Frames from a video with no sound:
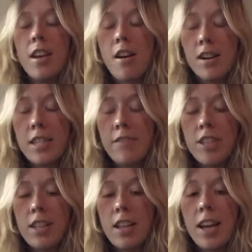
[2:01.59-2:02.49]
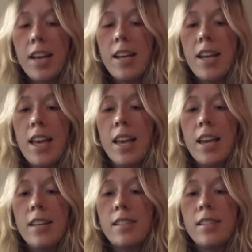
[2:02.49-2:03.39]
cognitive decline,
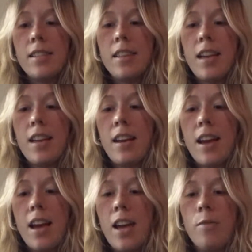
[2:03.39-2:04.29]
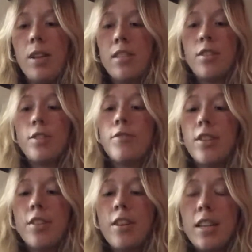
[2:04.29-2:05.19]
and then I researched
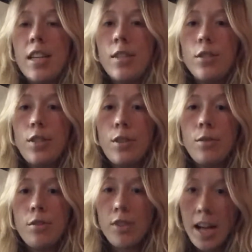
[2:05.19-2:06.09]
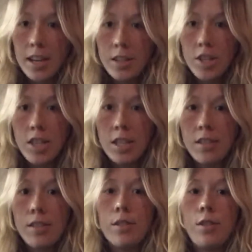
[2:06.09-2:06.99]
further into
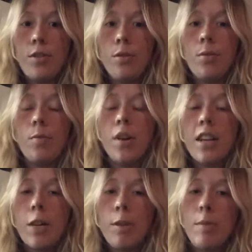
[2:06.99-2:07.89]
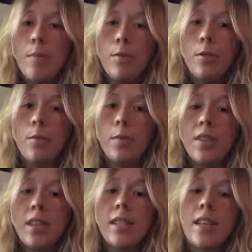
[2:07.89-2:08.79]
strategies to working with people with
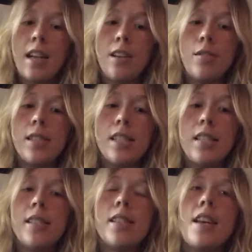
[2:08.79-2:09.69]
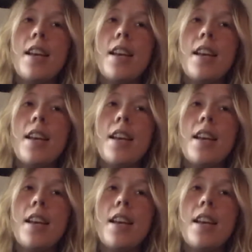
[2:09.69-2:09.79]
this diagnoses,